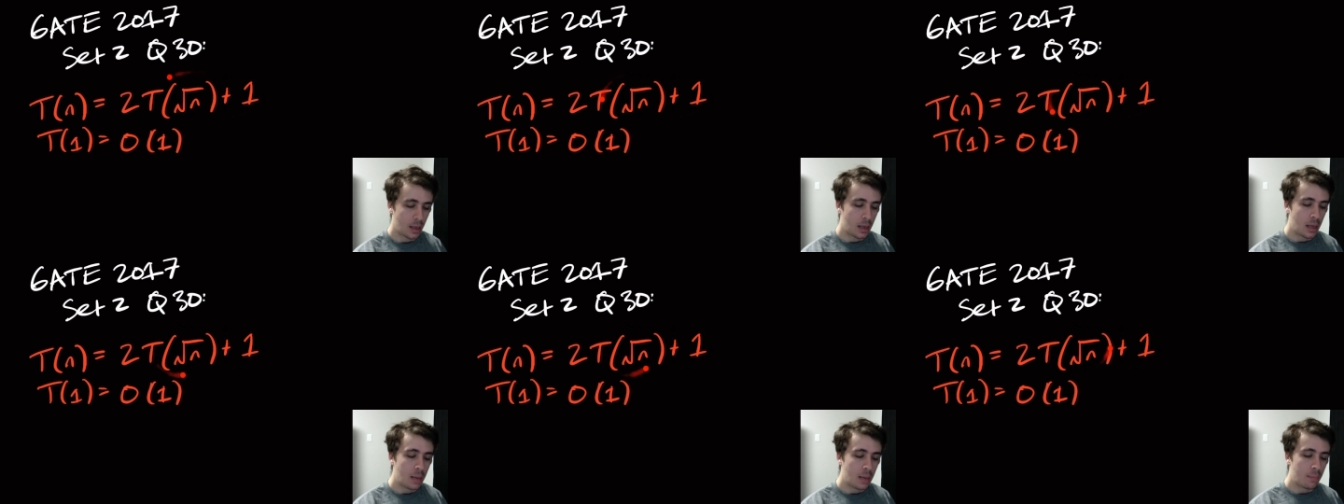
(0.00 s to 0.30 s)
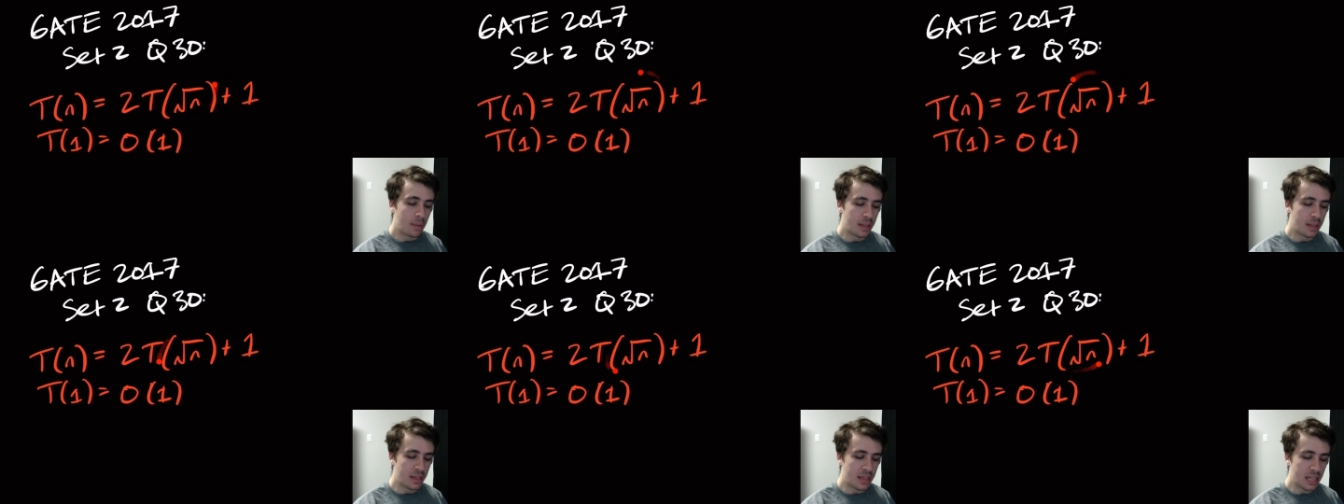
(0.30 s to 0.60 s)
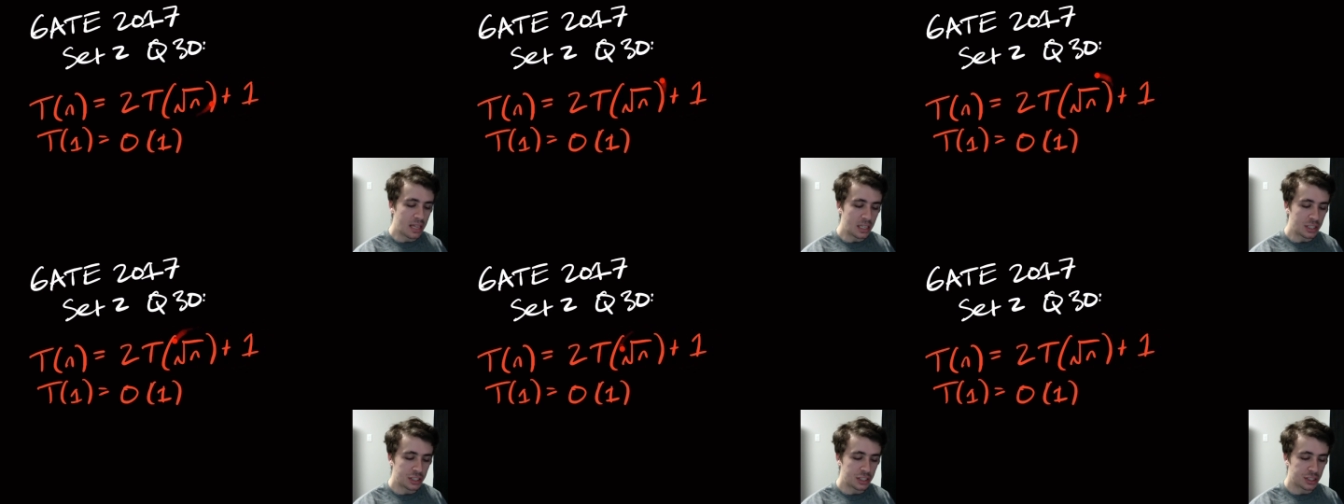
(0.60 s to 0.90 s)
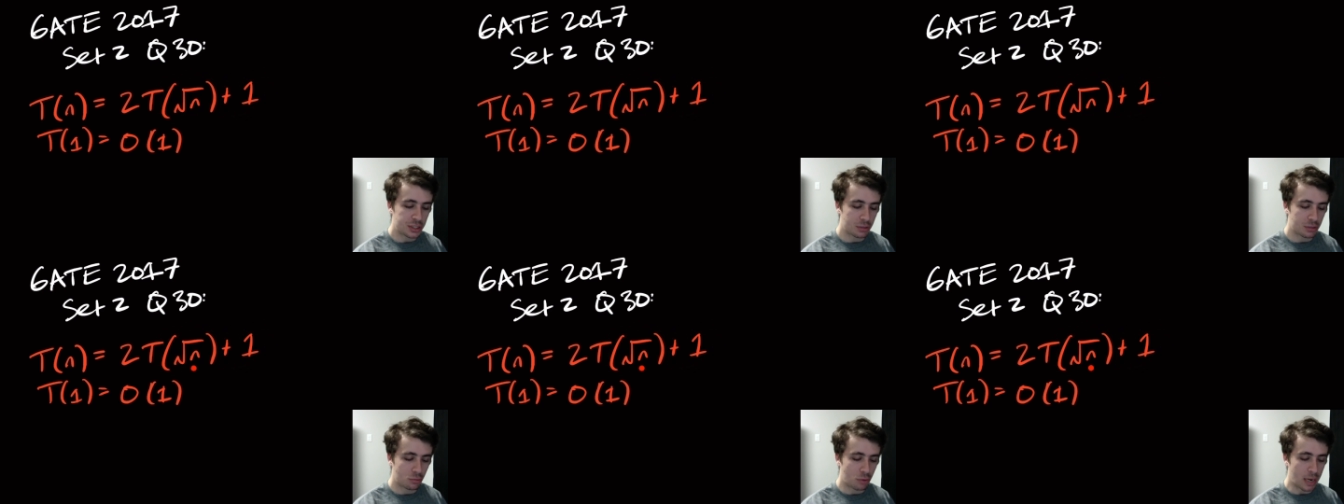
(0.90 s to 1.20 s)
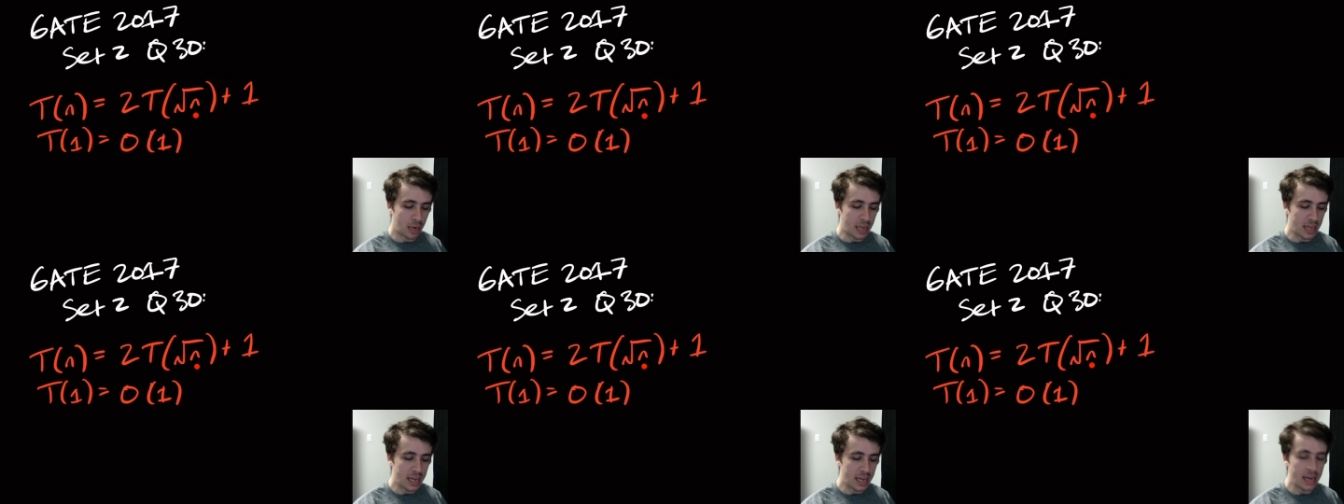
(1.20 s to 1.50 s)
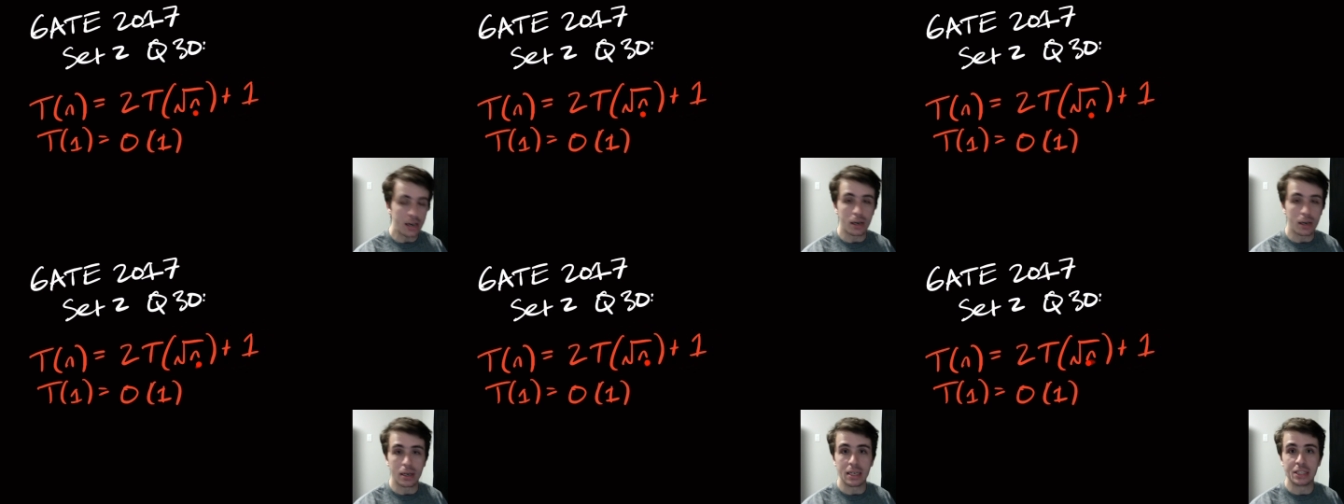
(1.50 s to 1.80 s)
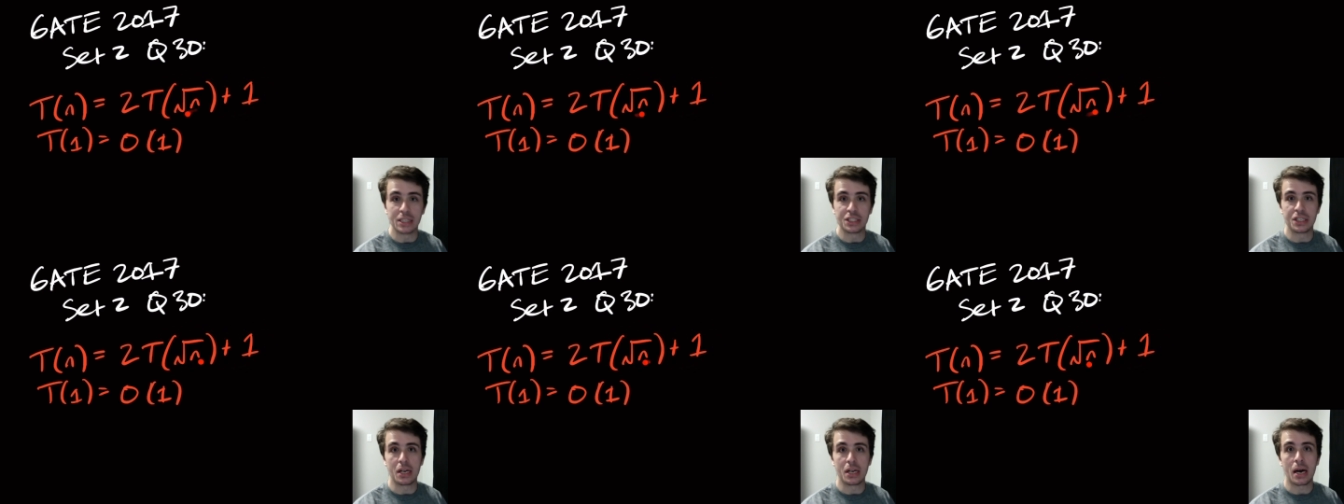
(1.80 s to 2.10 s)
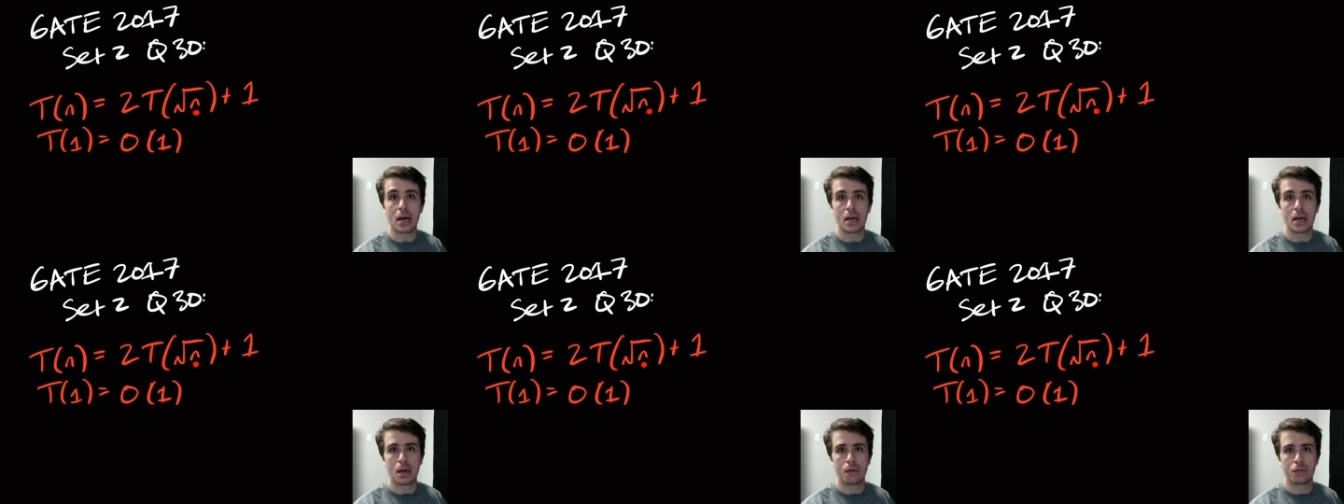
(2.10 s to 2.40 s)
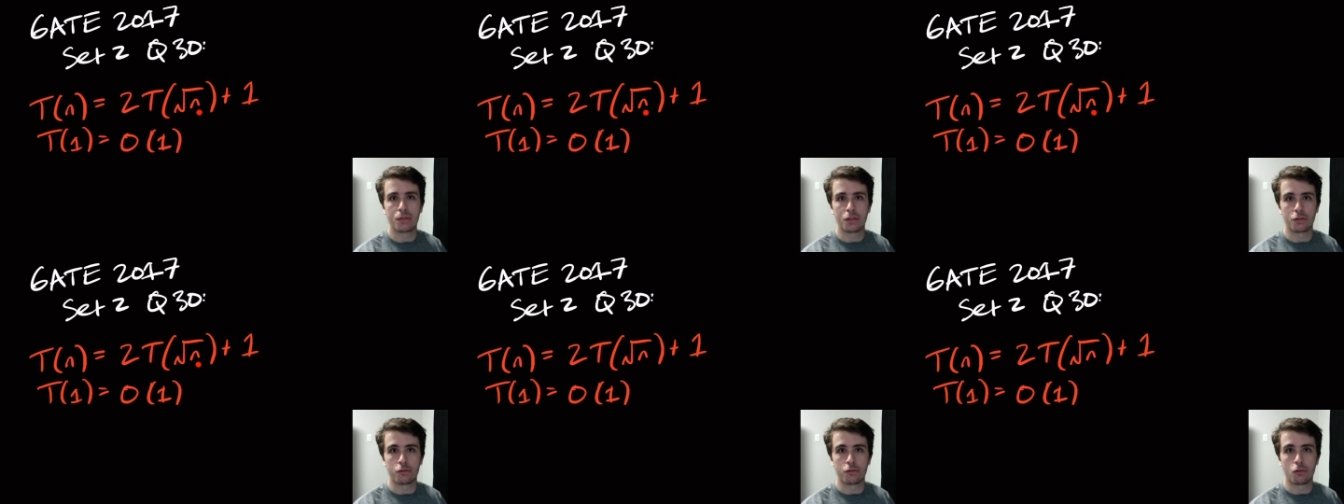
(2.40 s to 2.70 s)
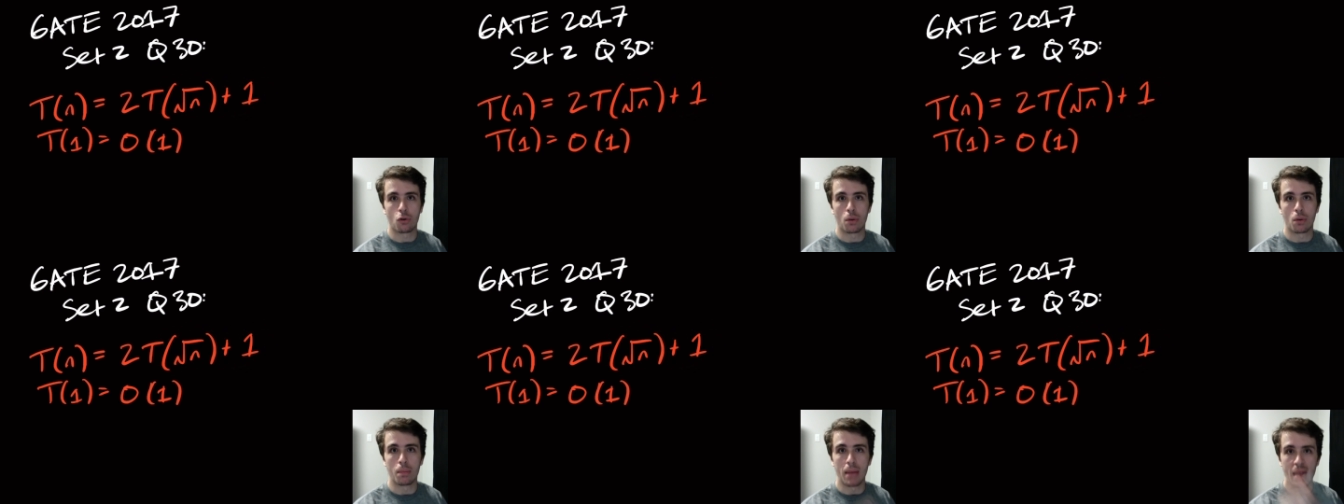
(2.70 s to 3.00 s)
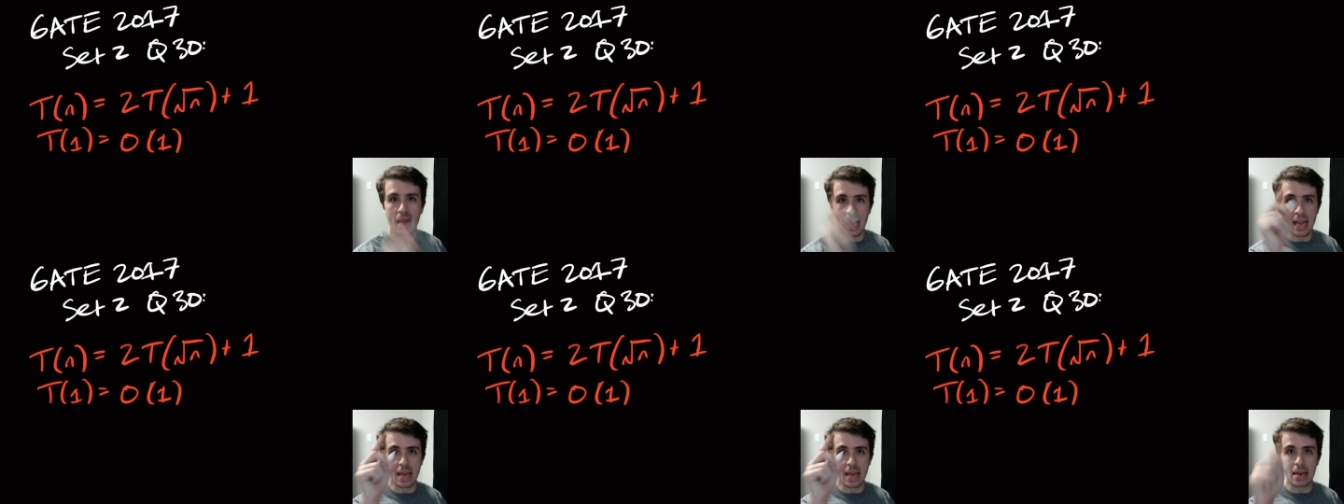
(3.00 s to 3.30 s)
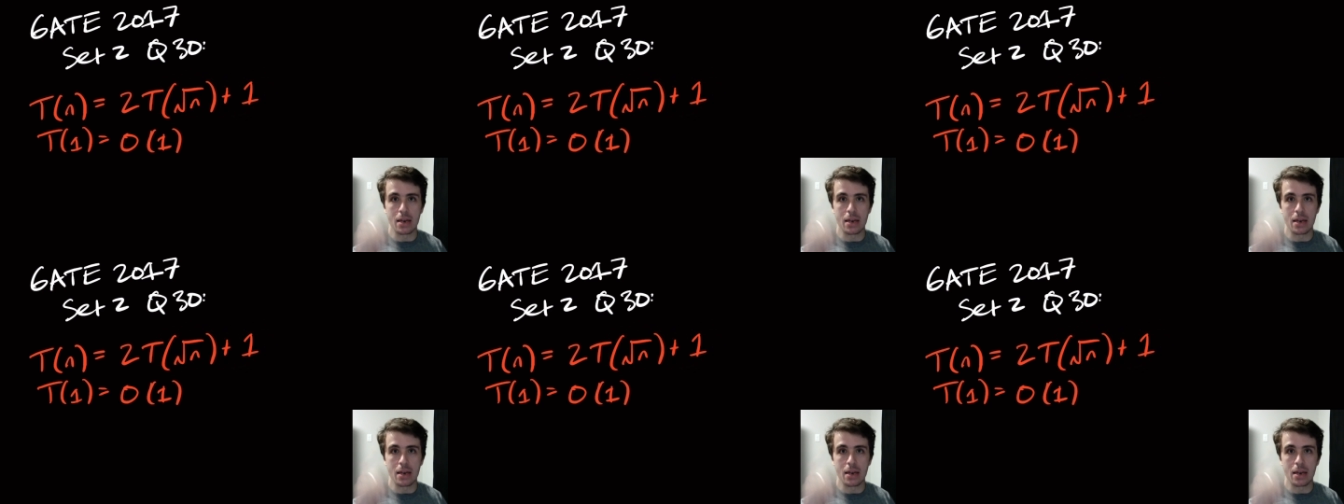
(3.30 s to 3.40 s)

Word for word: But this right here is not of the form n